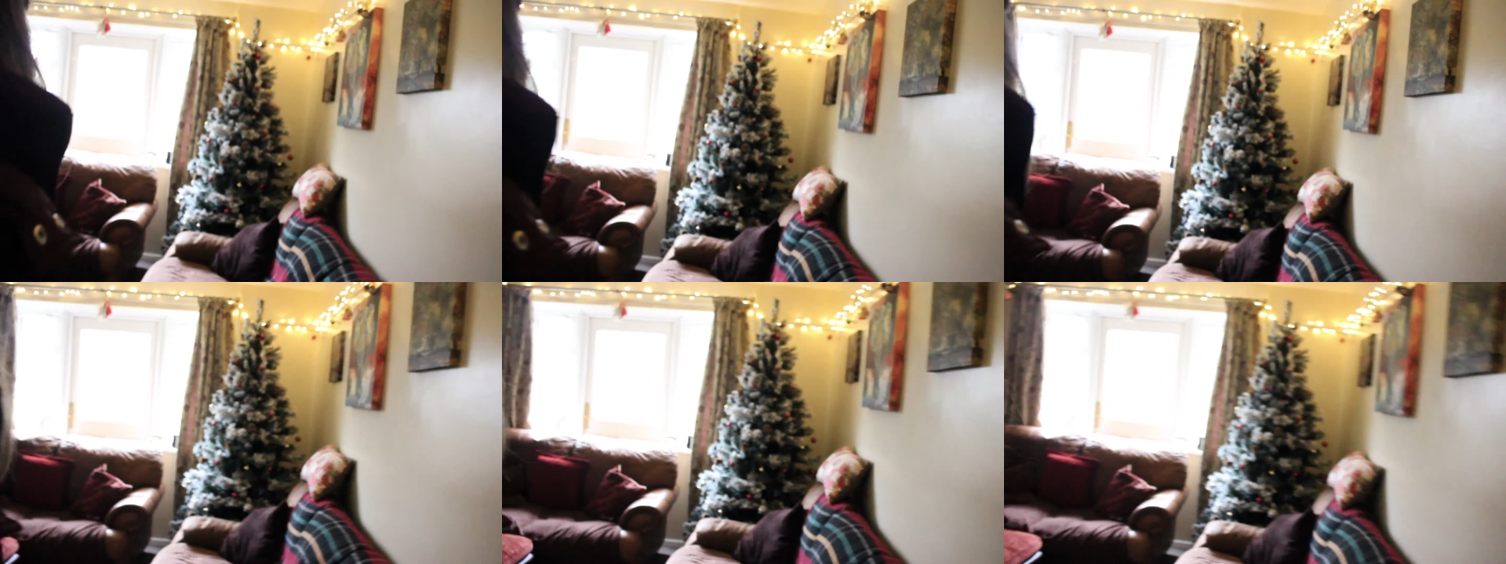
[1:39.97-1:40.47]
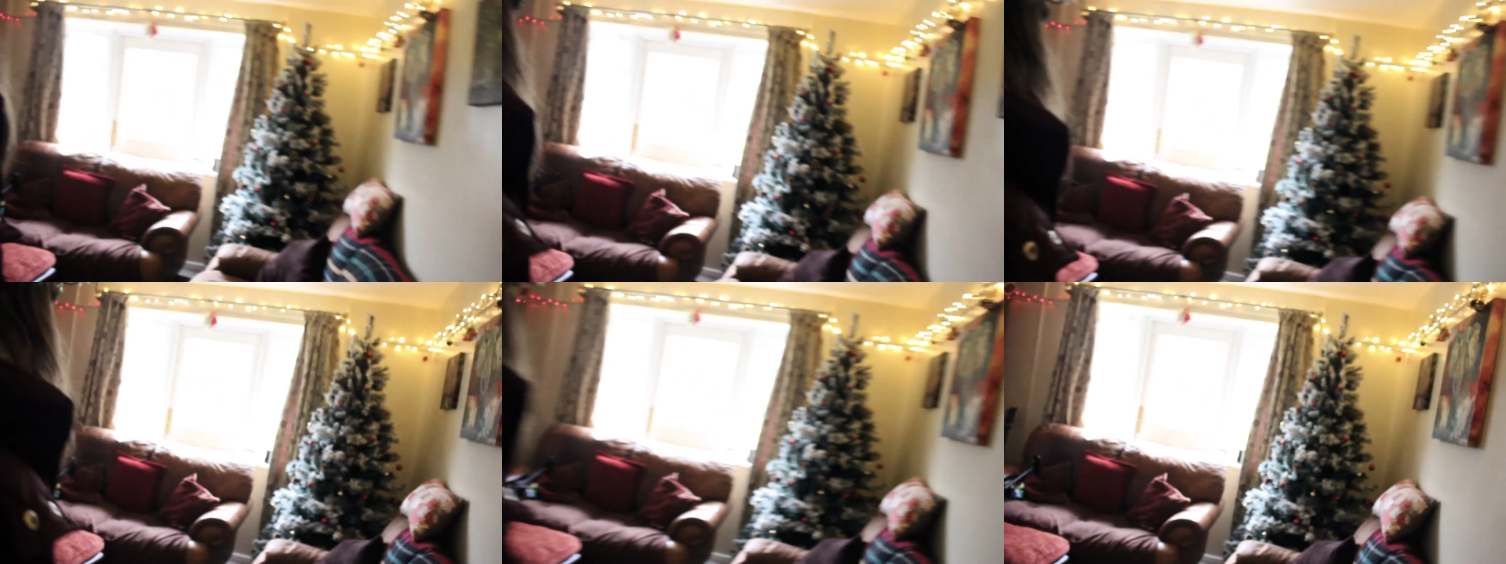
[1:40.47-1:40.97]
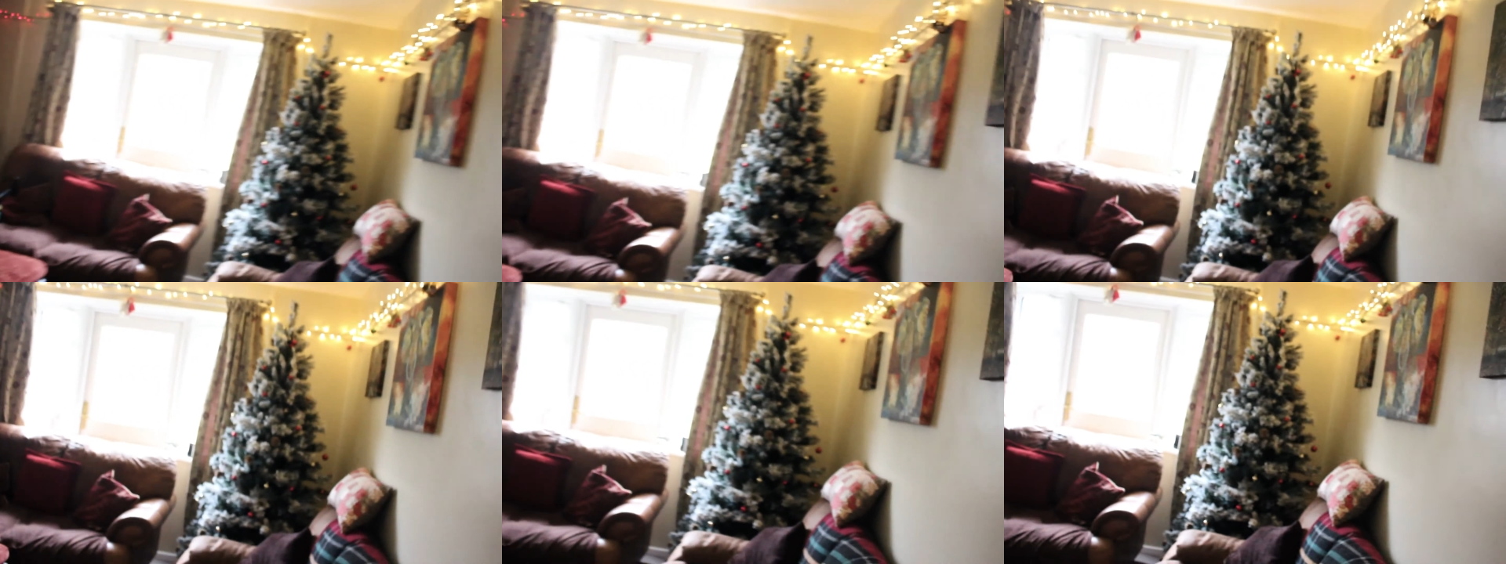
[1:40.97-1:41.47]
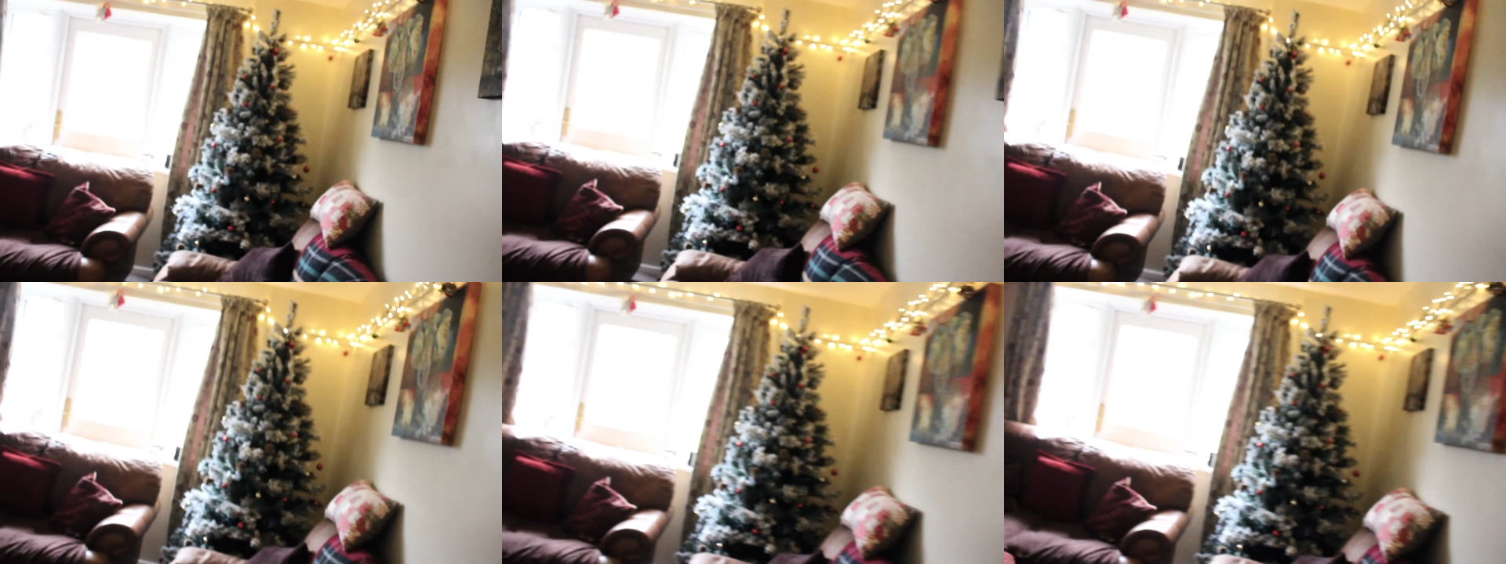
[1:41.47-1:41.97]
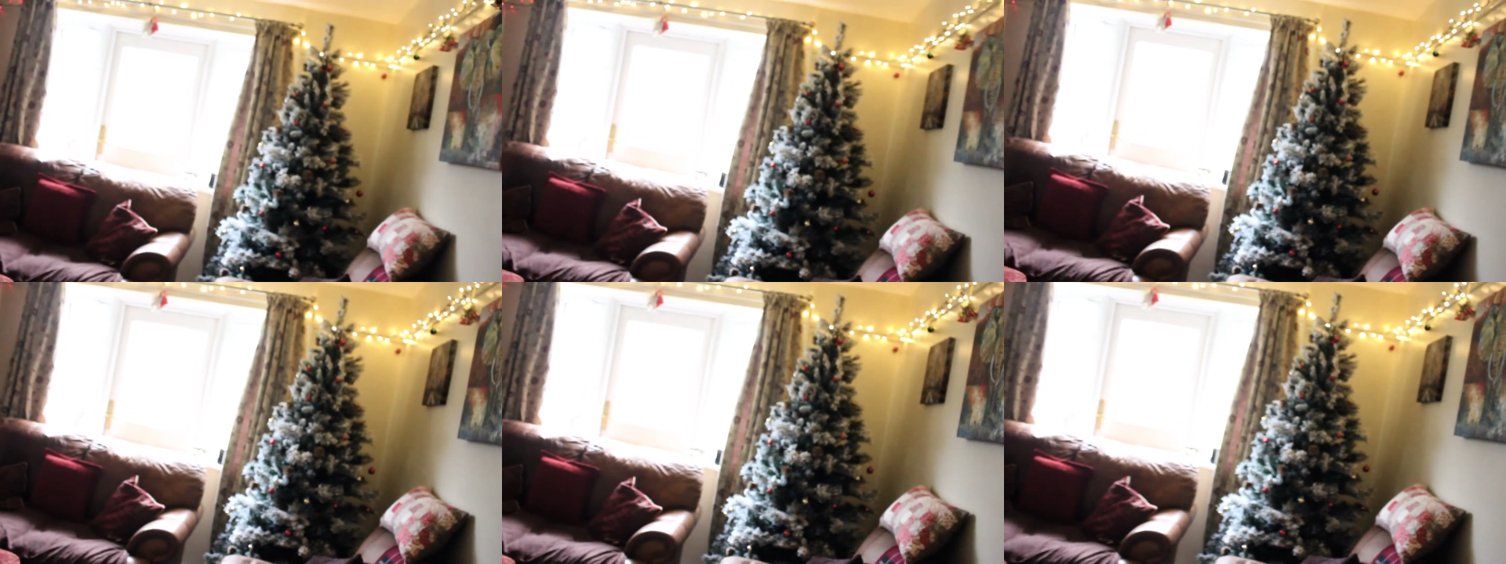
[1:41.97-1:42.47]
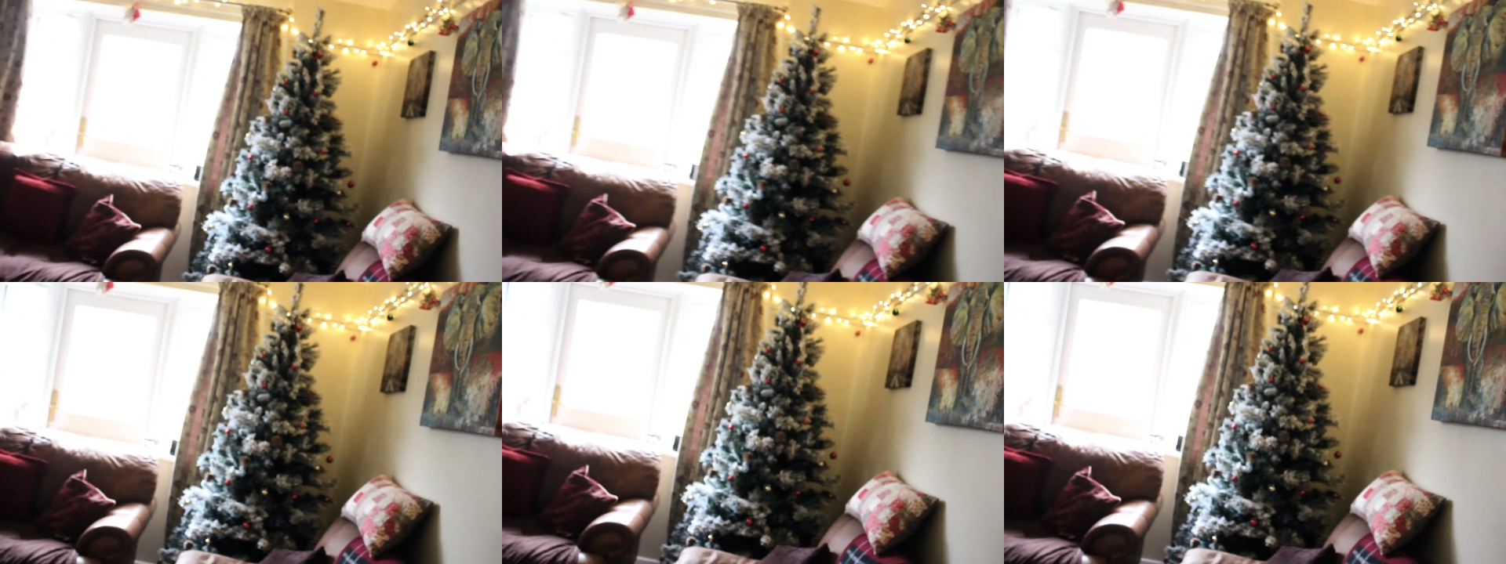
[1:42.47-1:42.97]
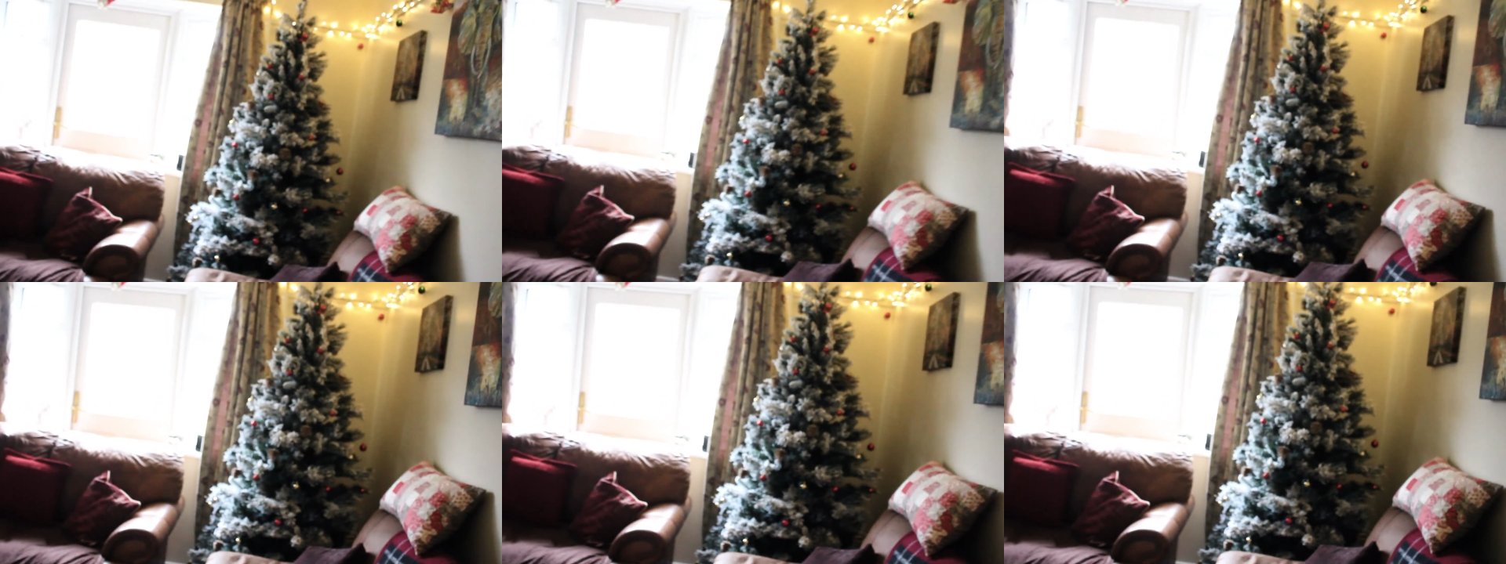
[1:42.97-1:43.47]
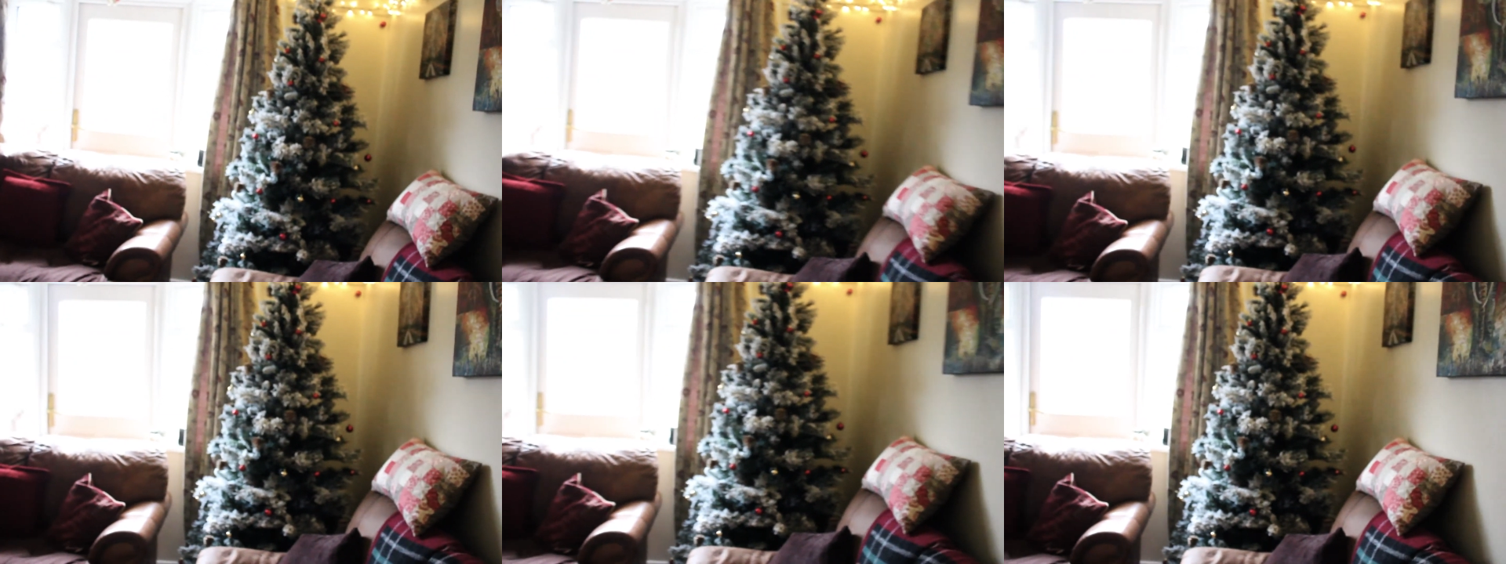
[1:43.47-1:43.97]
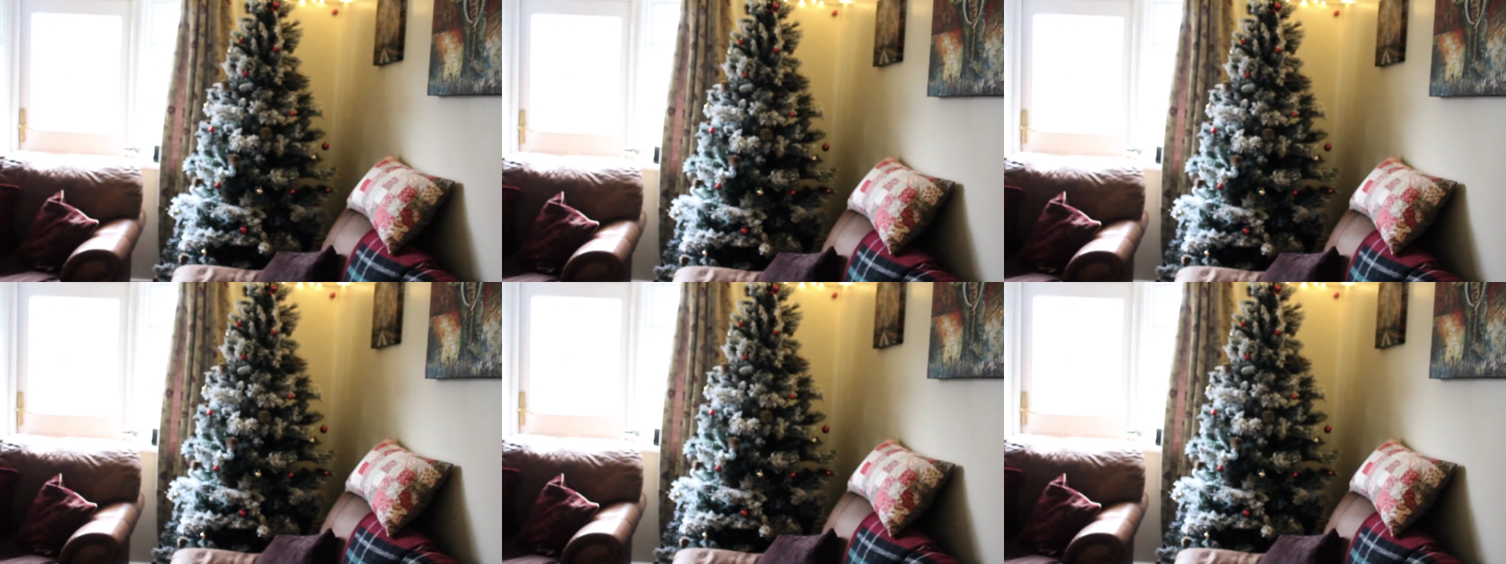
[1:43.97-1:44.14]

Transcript: (no speaker visible)